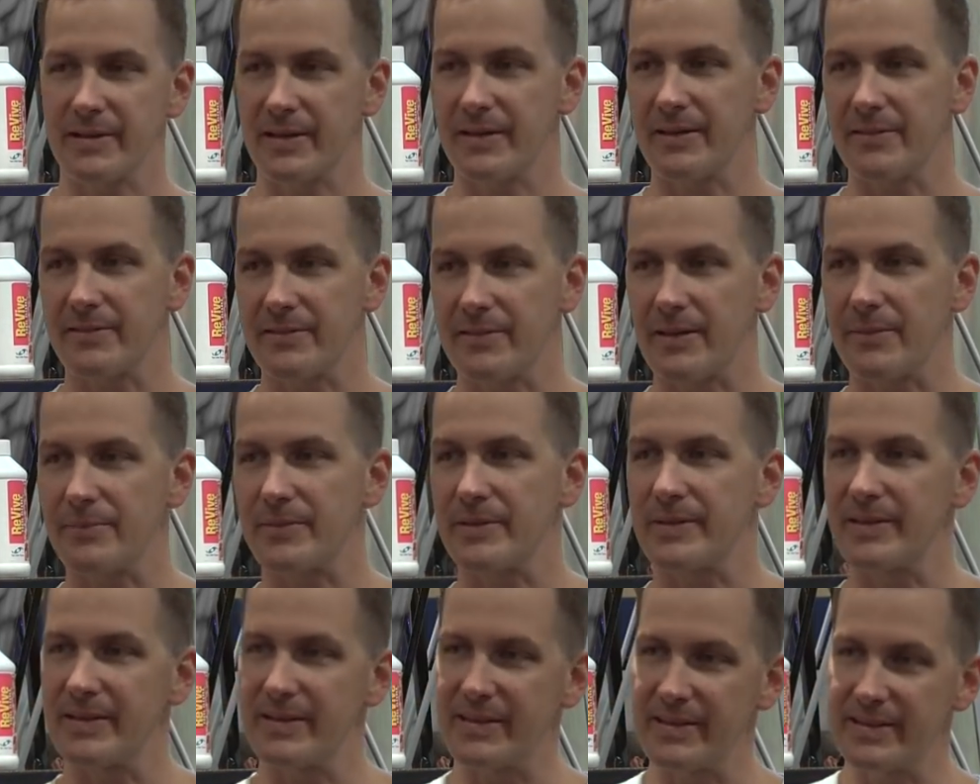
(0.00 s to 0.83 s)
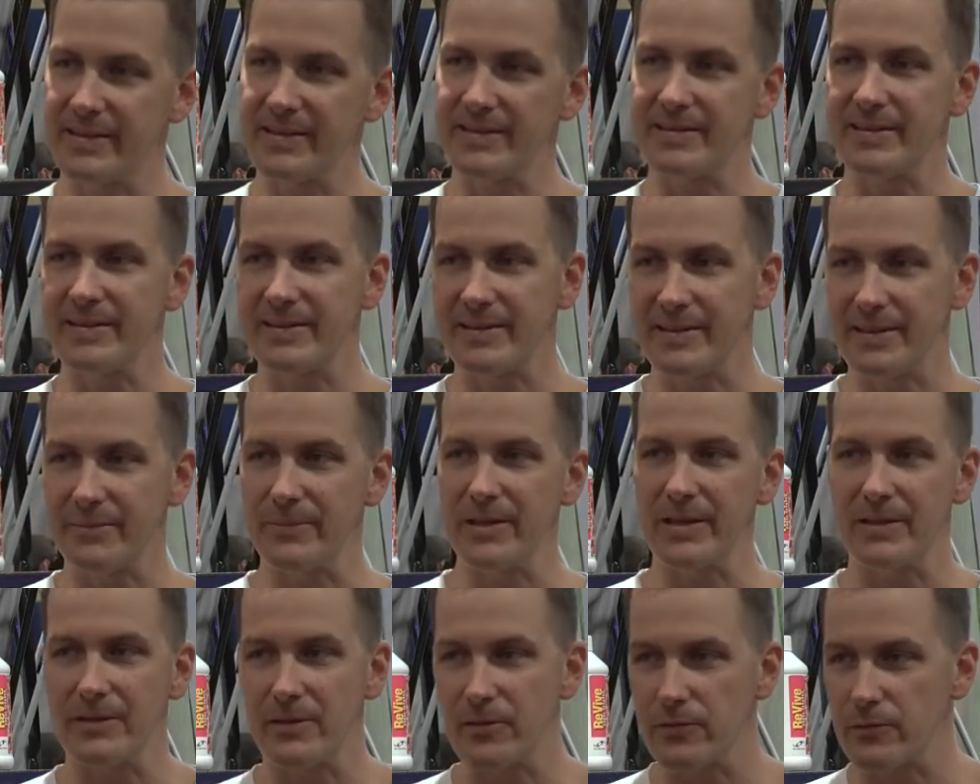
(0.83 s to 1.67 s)
thinking of something. This is going to
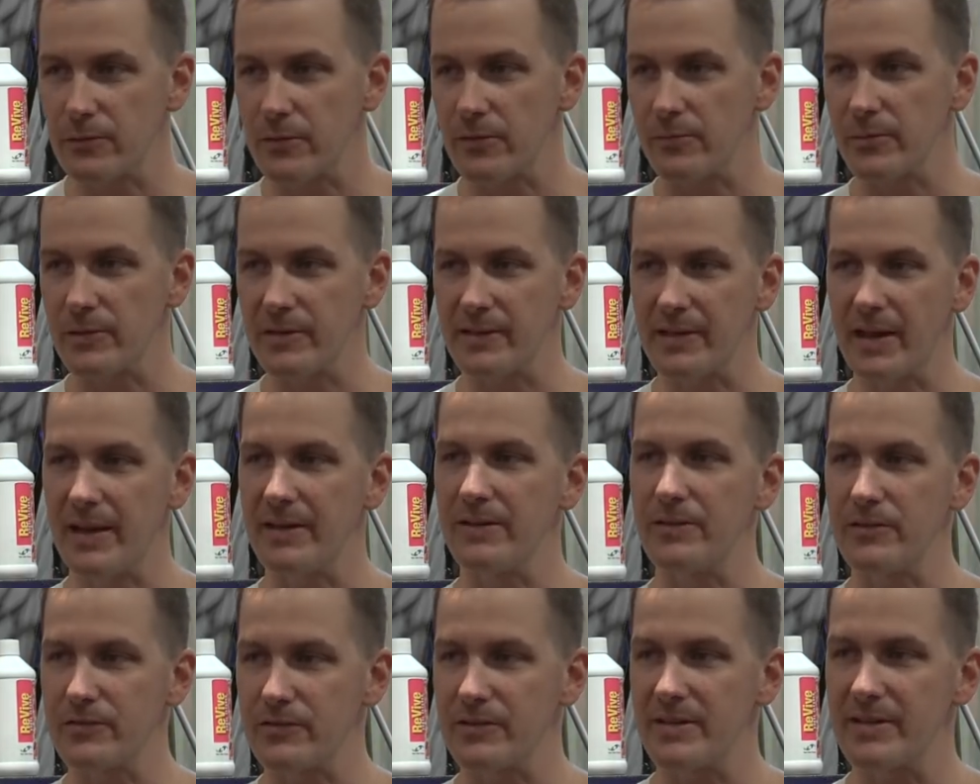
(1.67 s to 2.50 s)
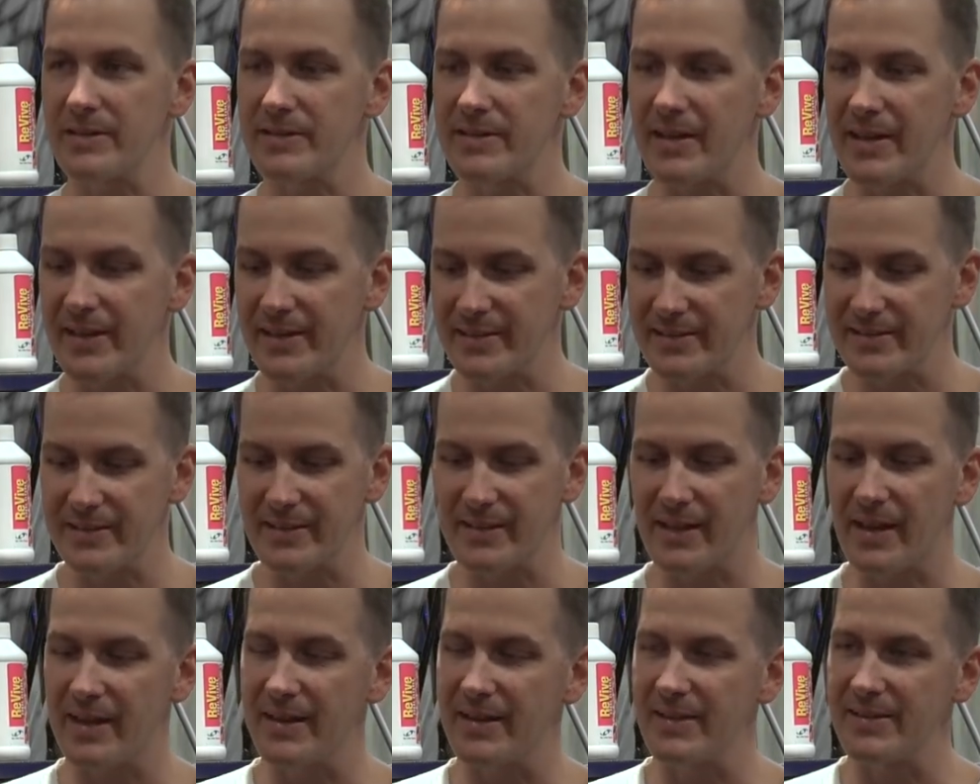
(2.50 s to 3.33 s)
make those with high nutrient tanks a
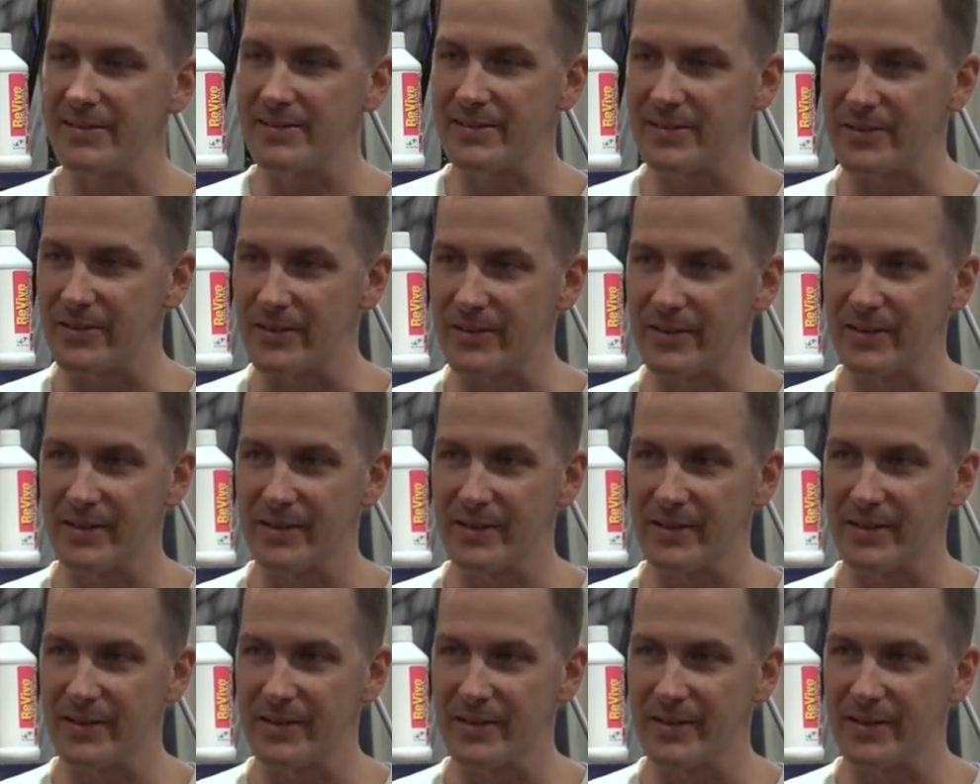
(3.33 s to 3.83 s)
lot easier.